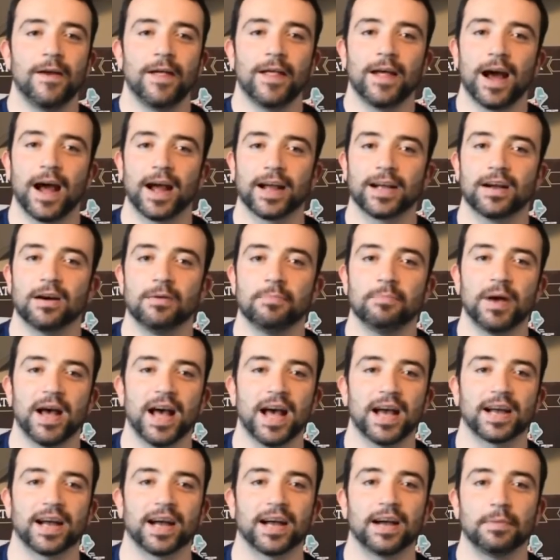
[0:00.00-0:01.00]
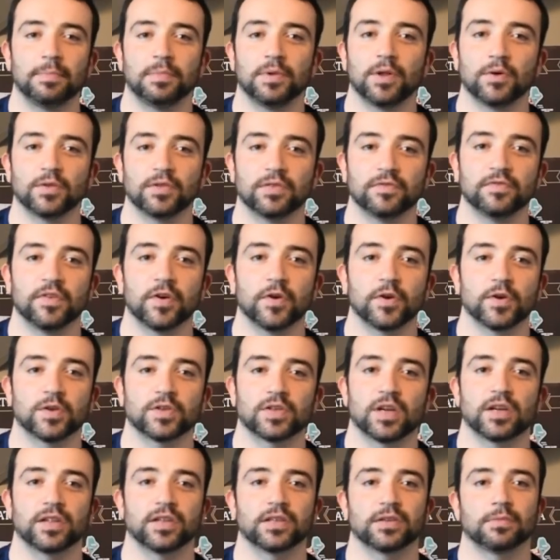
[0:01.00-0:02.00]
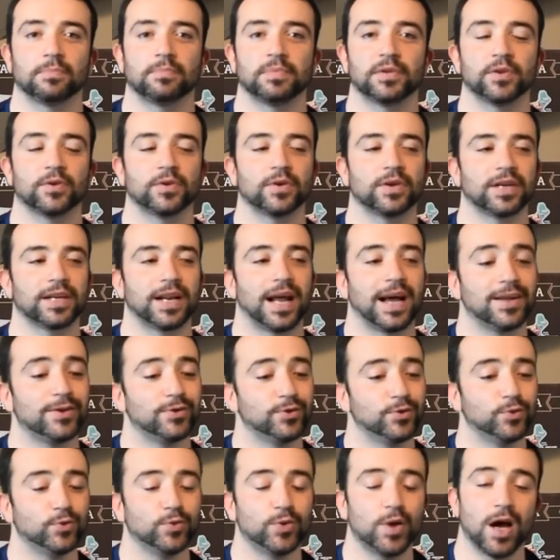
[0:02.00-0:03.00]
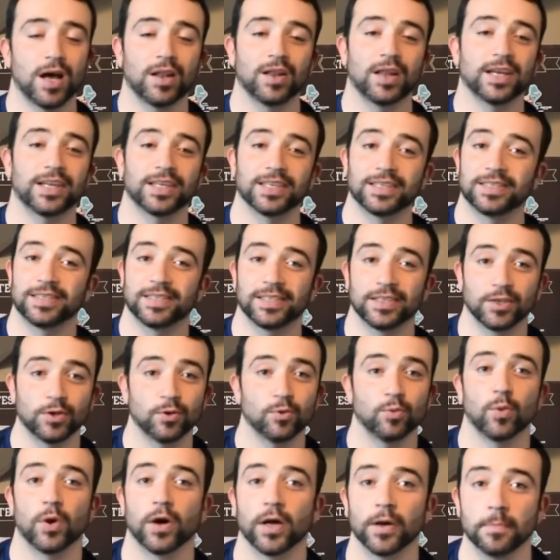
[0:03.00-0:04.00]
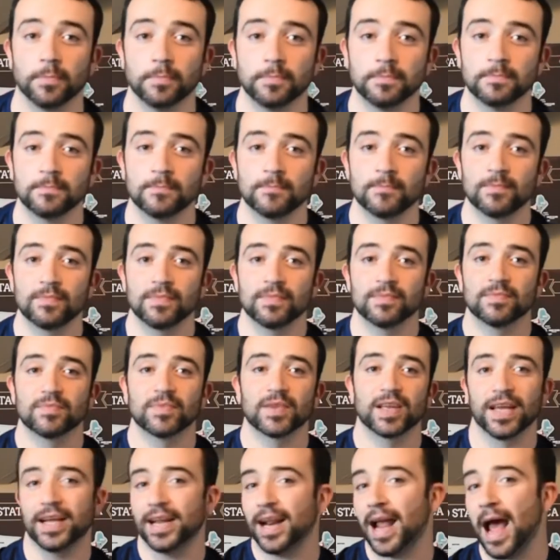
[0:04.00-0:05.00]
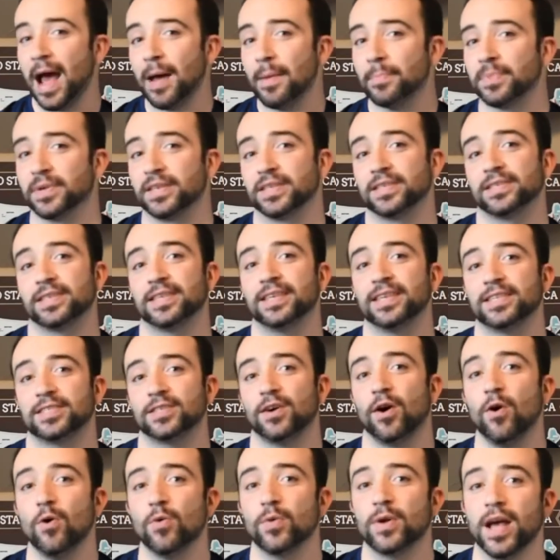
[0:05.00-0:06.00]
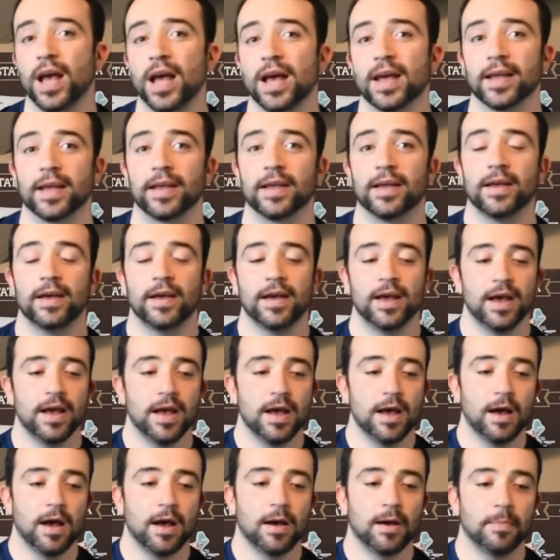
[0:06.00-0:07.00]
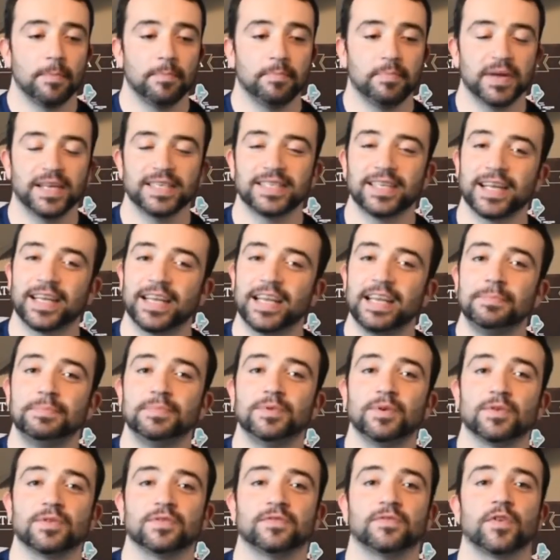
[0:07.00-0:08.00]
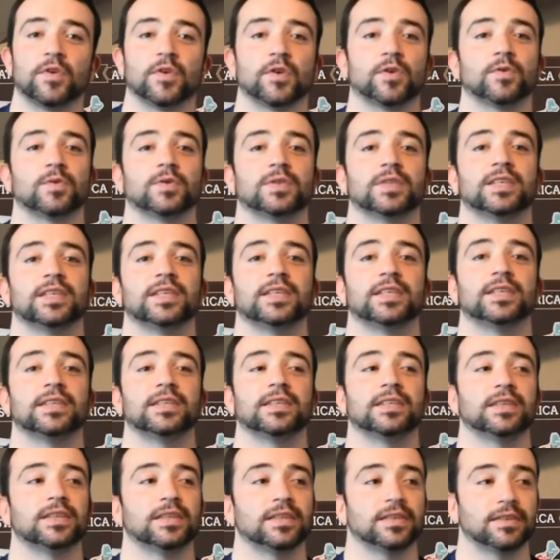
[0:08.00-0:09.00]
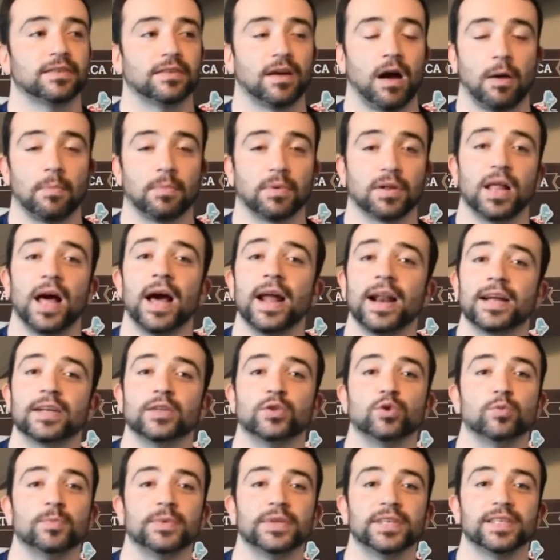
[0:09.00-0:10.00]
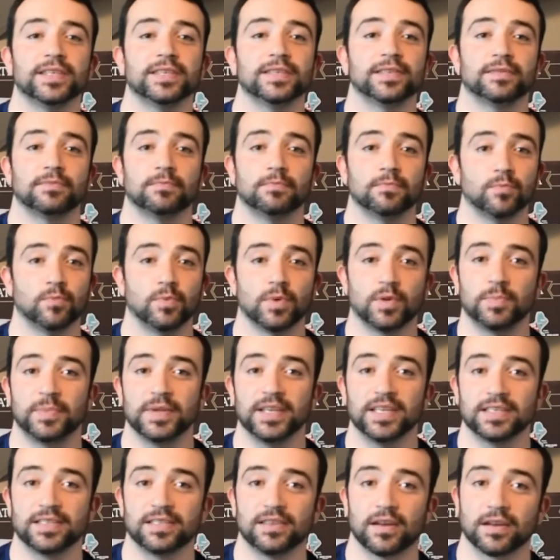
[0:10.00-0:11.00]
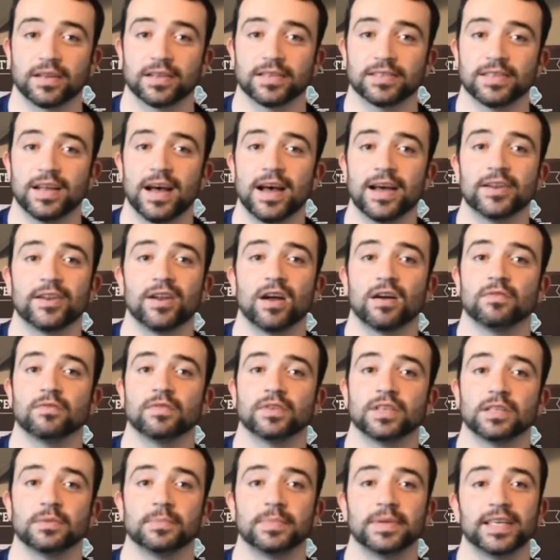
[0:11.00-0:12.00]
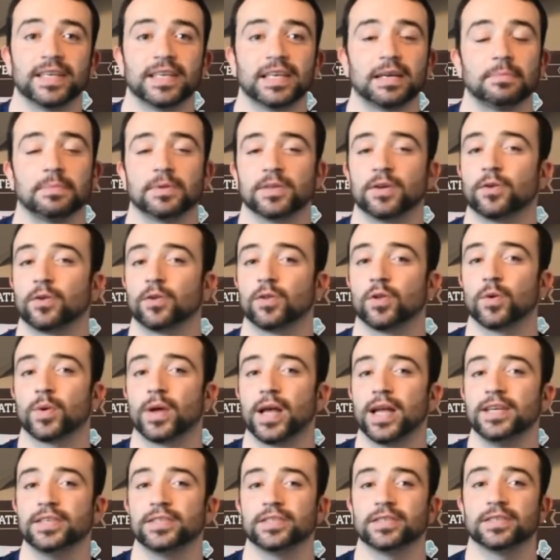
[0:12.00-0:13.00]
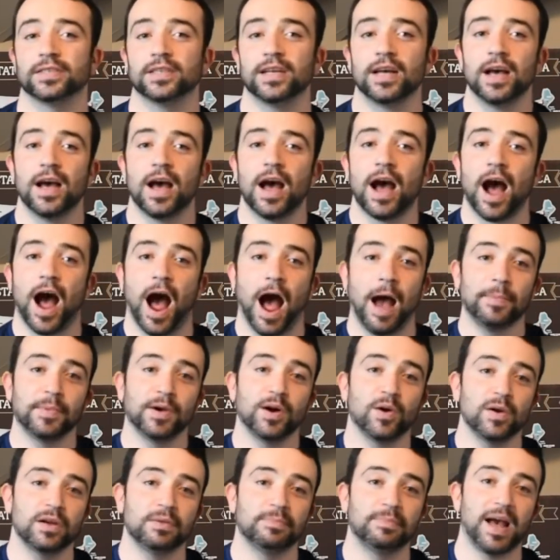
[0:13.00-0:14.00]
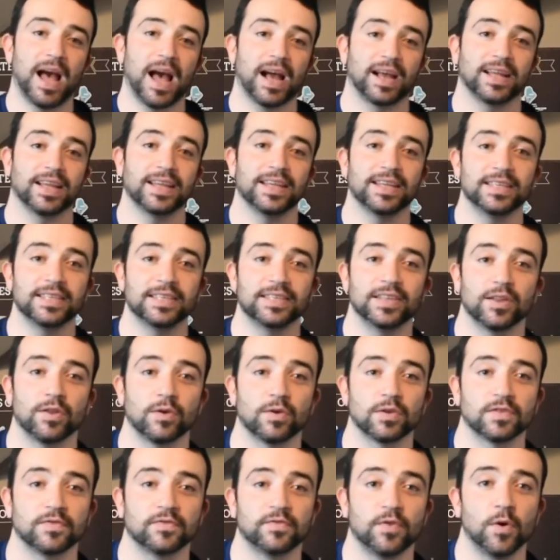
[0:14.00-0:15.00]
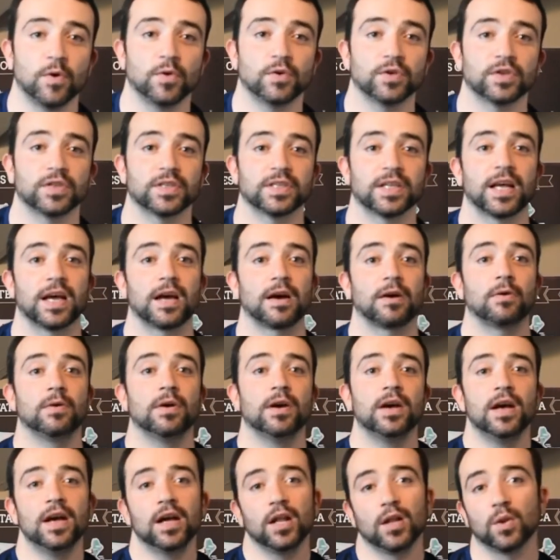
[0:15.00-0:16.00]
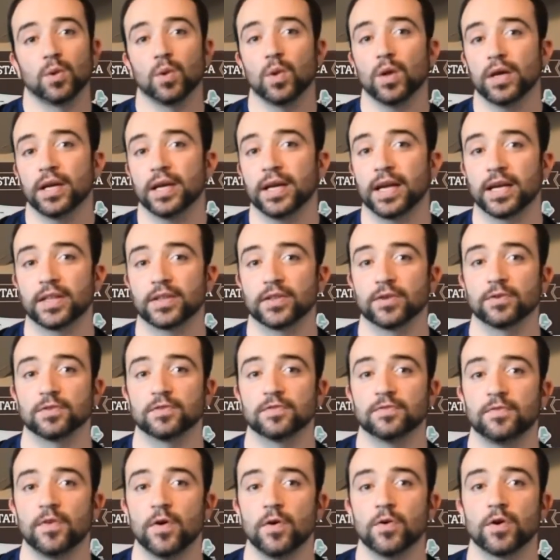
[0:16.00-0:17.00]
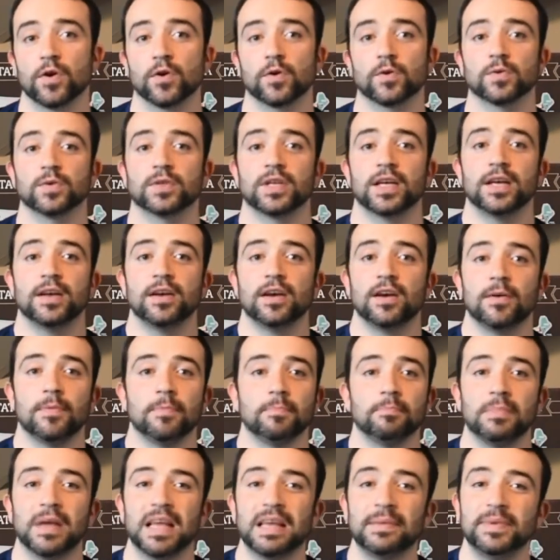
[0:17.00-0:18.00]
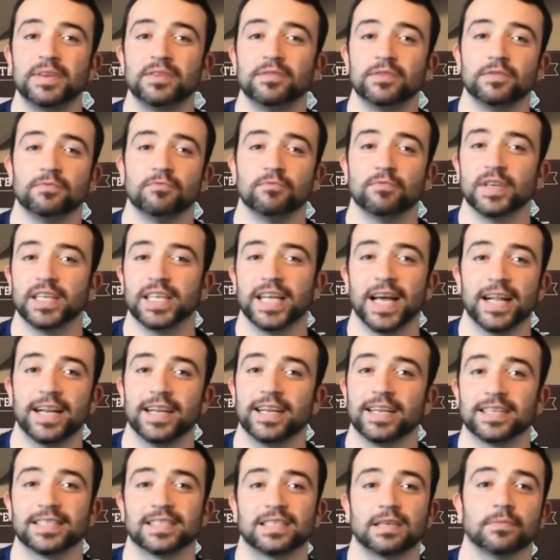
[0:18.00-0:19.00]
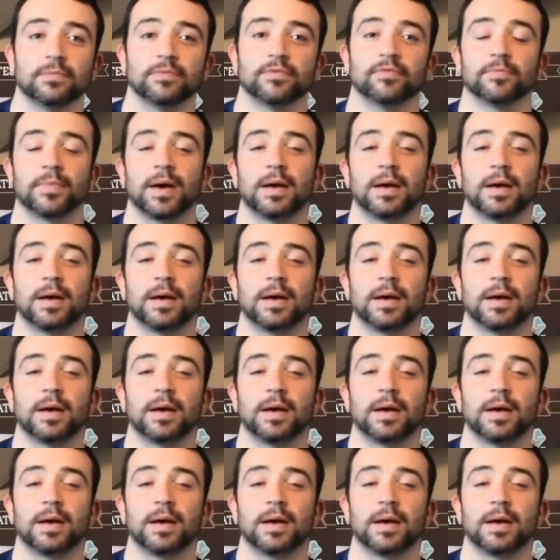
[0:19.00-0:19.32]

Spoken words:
I come back, I upload the photos onto the computer, and I do not like a single one. It happens, and it's okay, because I keep those photos, and I'm glad I do, because with being stuck inside and not really being able to go to locations, I'm going back into those folders now, looking at those photos, maybe re-editing some of them.